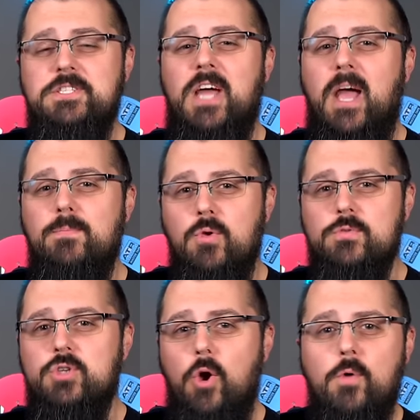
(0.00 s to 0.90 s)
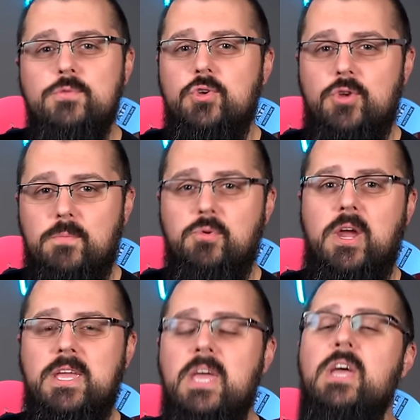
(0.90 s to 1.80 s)
time those cones are going to
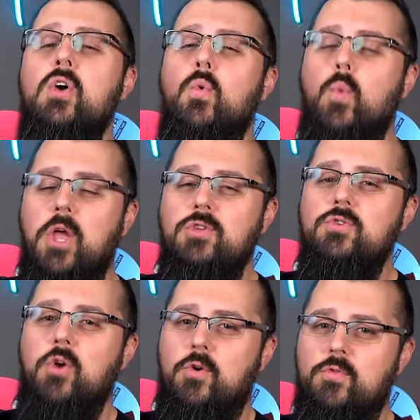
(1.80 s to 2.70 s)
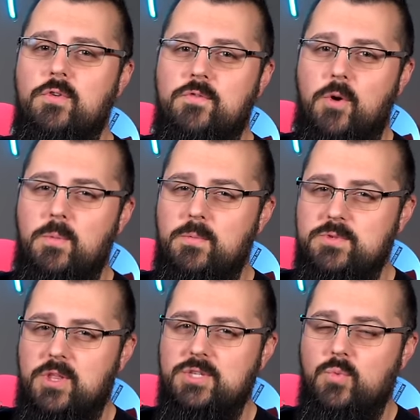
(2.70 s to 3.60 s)
break when you go to refoam them,
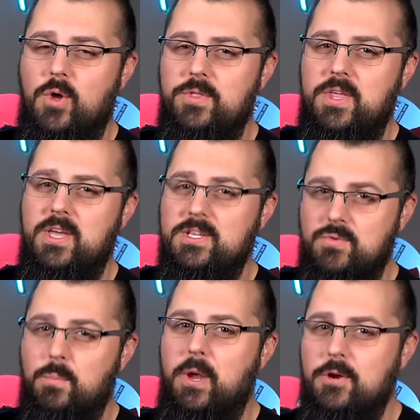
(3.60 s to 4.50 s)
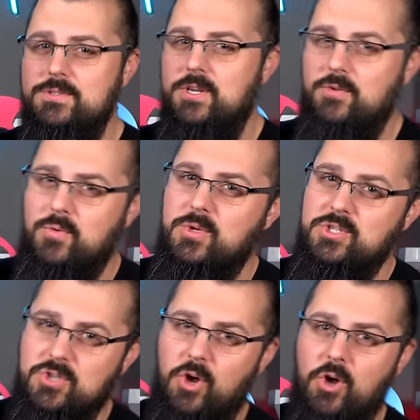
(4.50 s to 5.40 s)
so that's one thing as a repair center that we
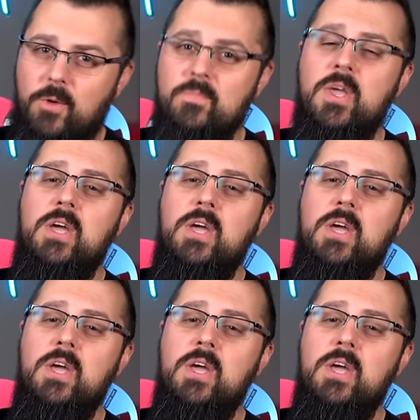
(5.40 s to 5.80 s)
saw